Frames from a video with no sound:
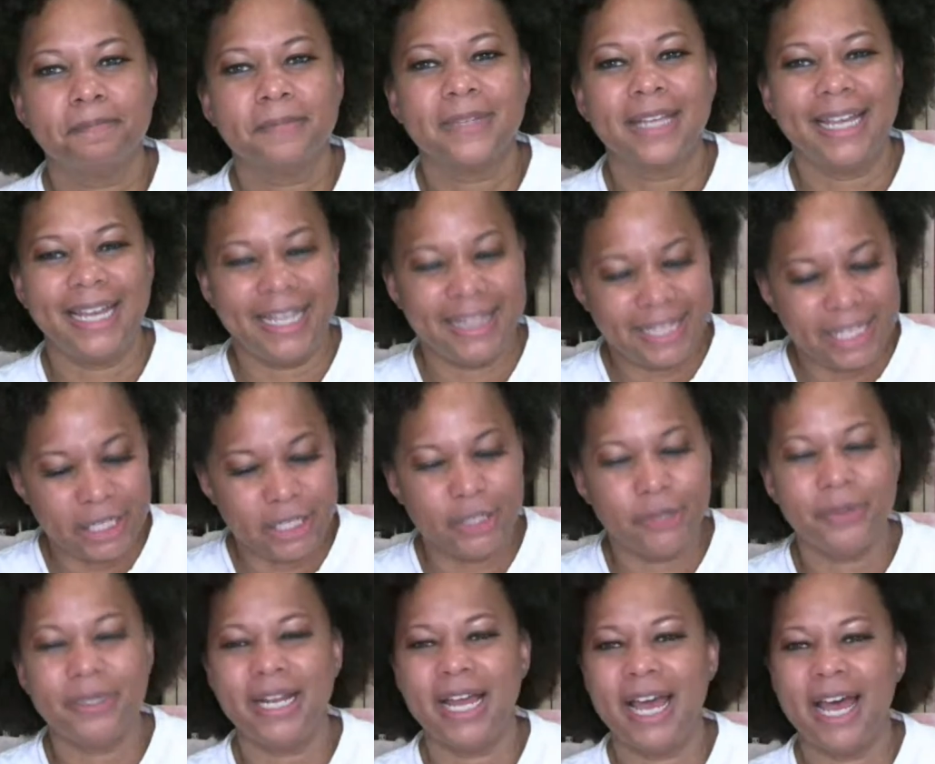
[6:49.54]
I thank you
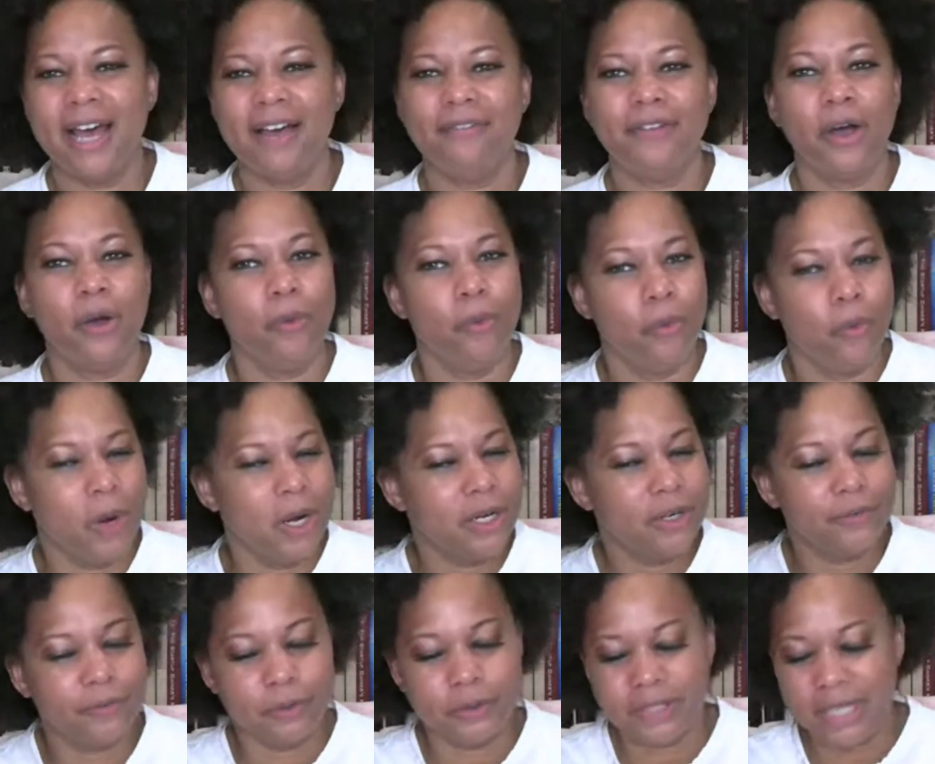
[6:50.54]
and have a
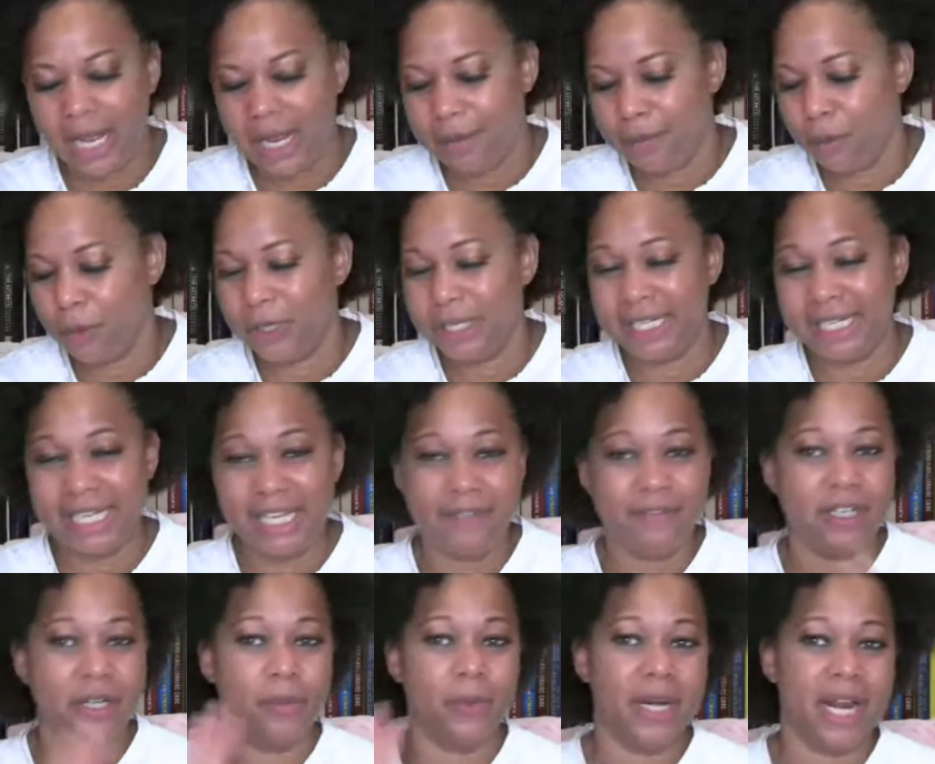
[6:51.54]
wonderful day, morning,
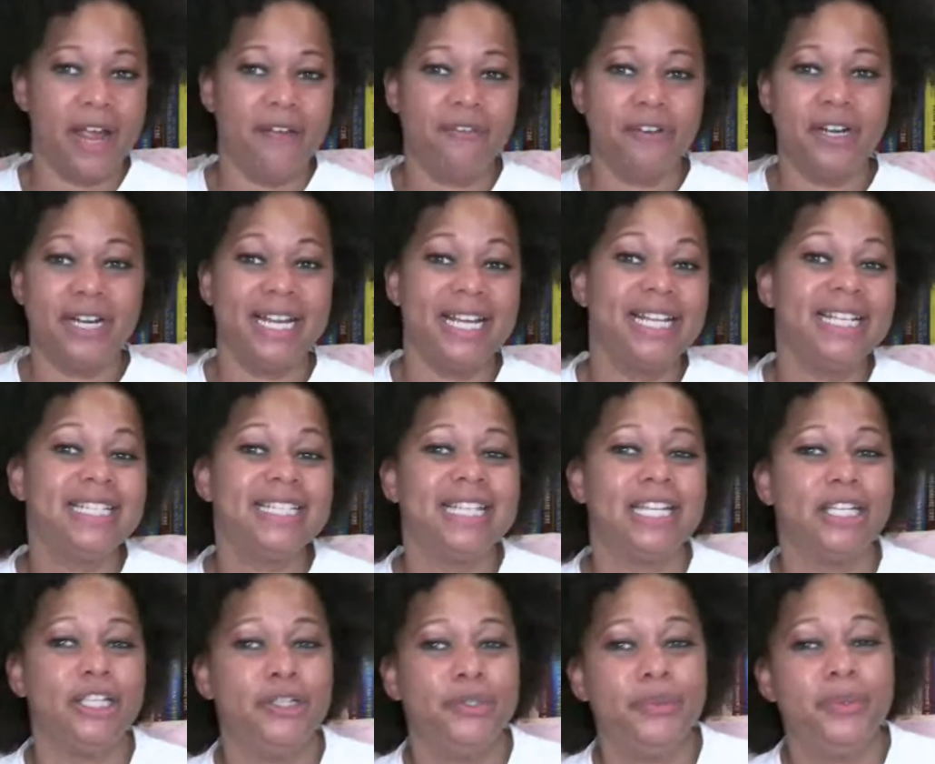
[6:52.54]
evening, whatever it is
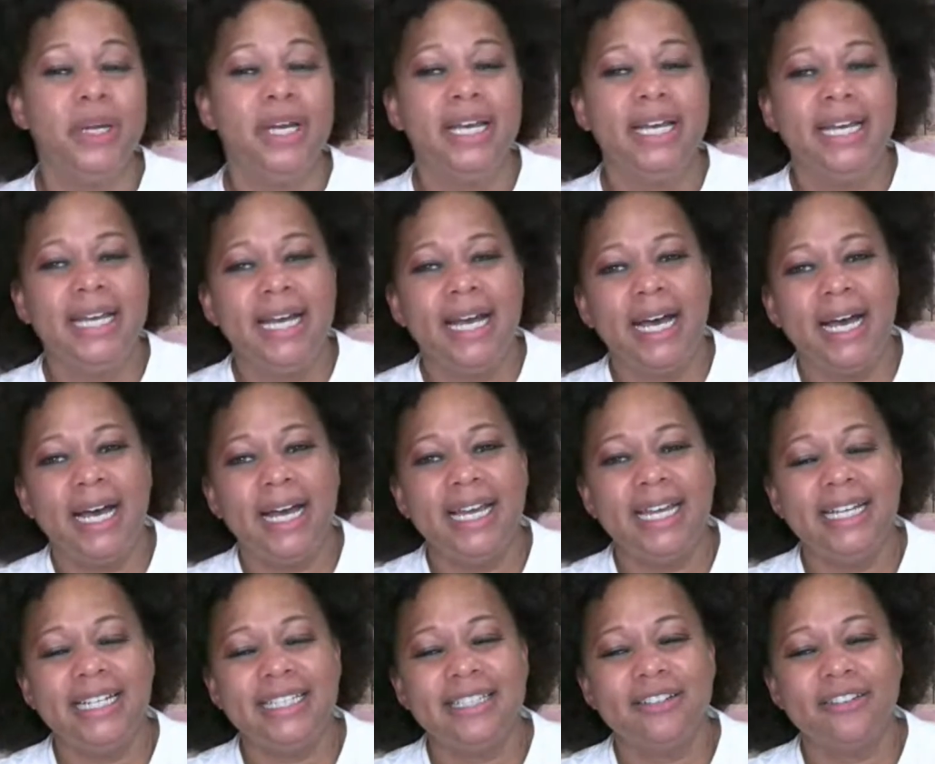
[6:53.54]
that you
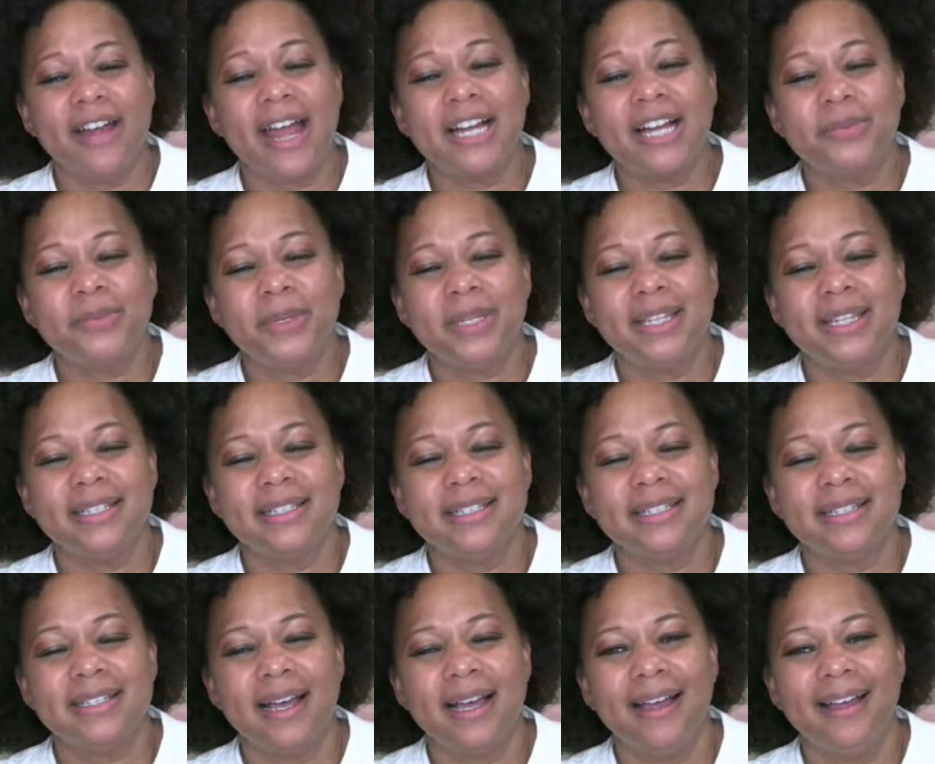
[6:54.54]
interact with
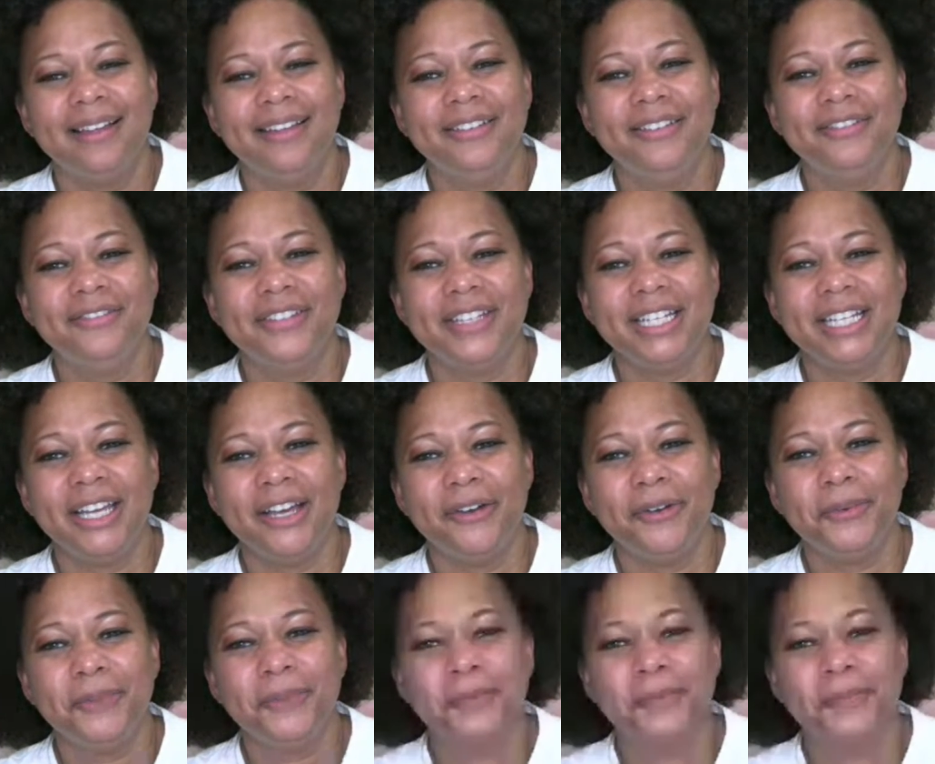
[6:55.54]
this video.
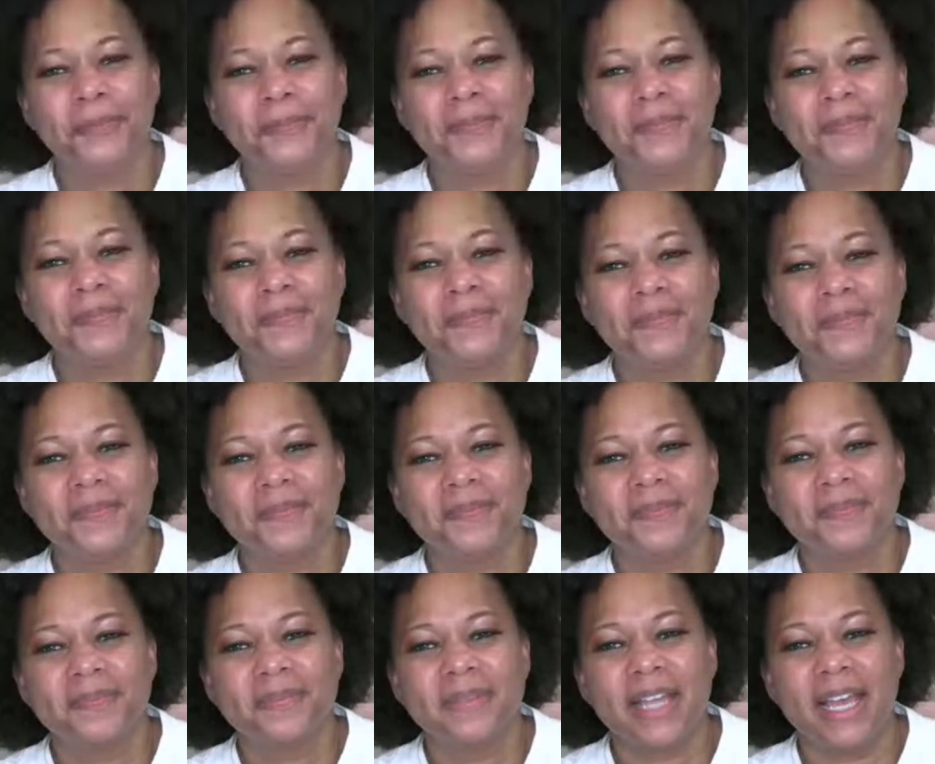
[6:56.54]

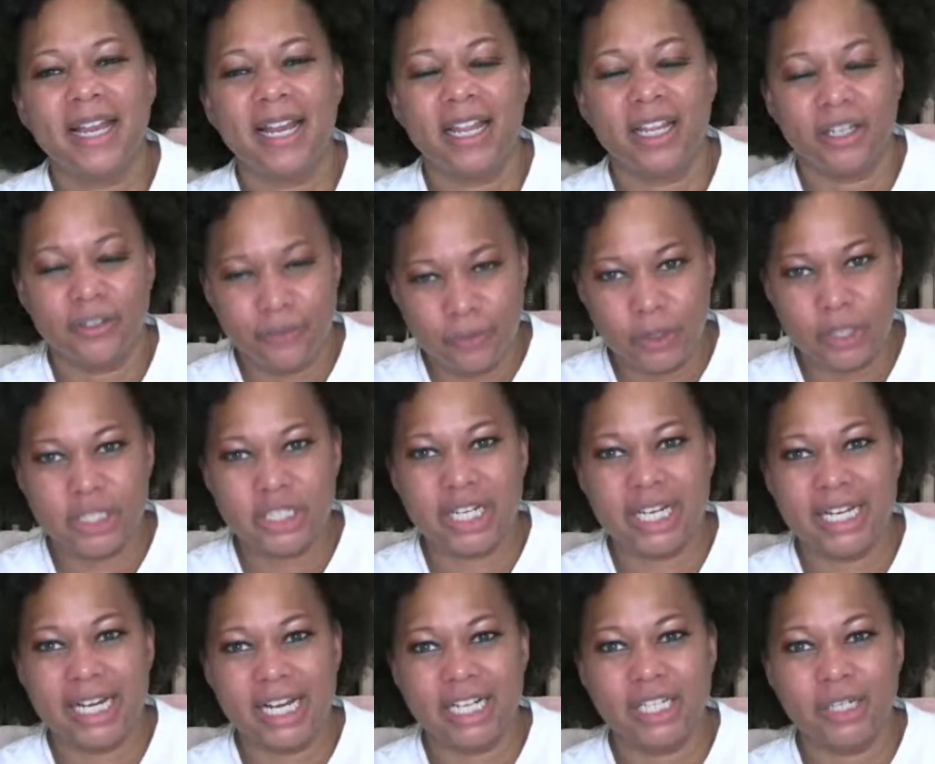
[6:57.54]
And I look forward to
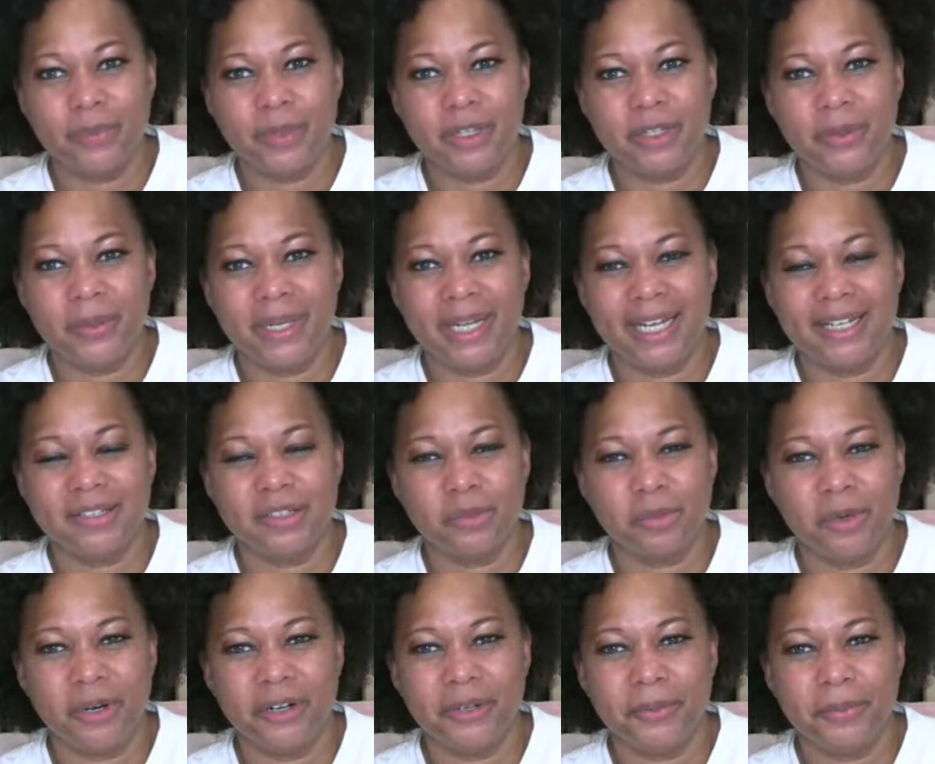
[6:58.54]
connecting with you again
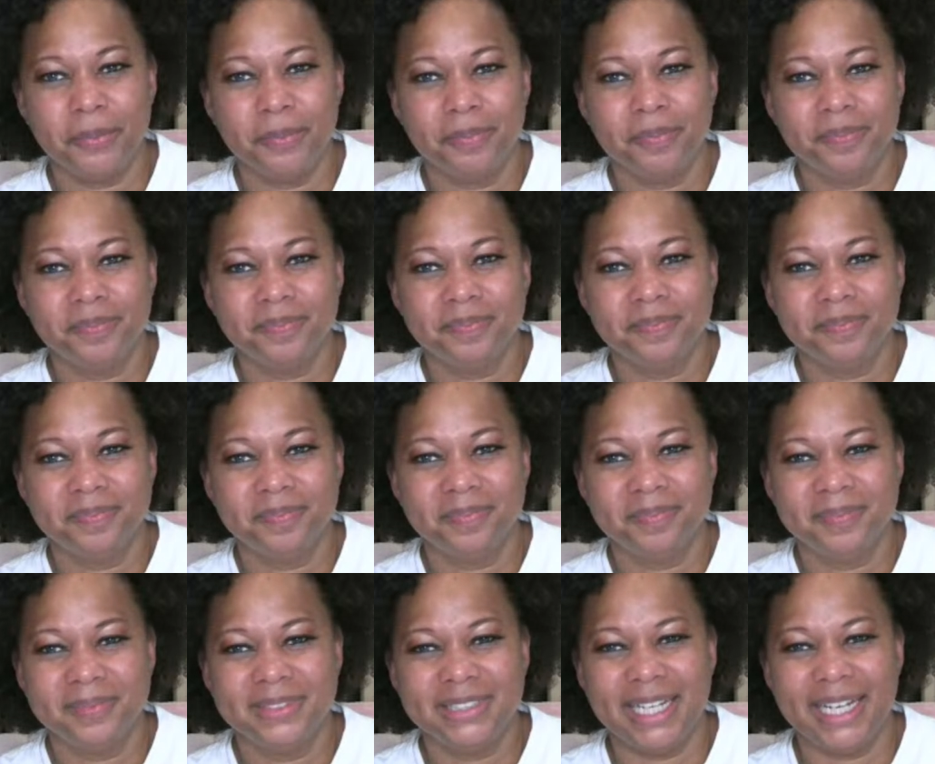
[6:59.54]
tomorrow.
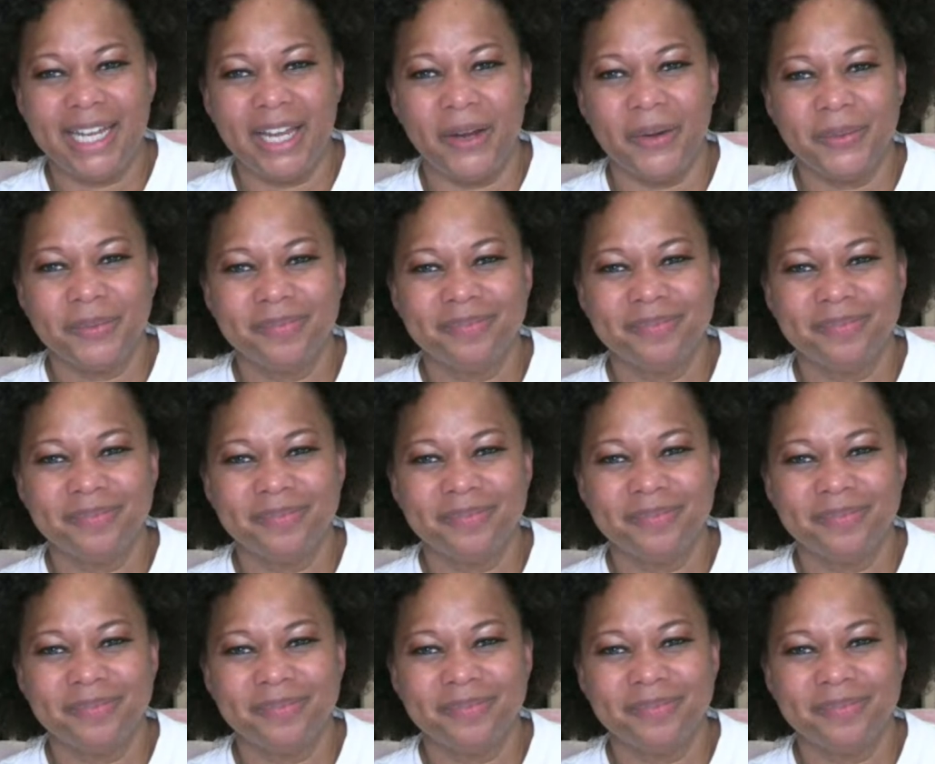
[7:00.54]
Take care.